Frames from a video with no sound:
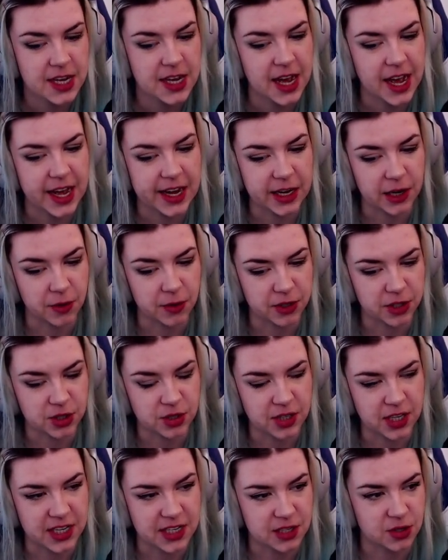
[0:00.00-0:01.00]
I don't want
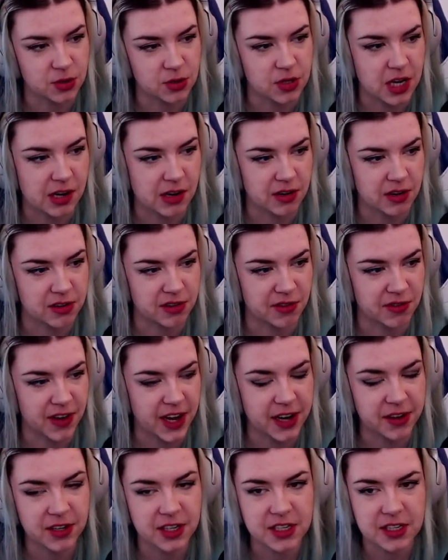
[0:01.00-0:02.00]
you guys to download a
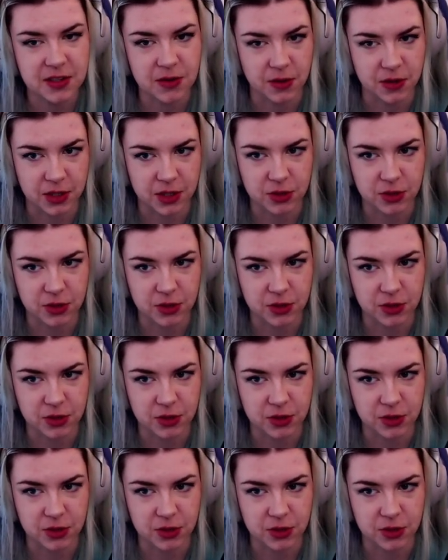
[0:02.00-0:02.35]
virus or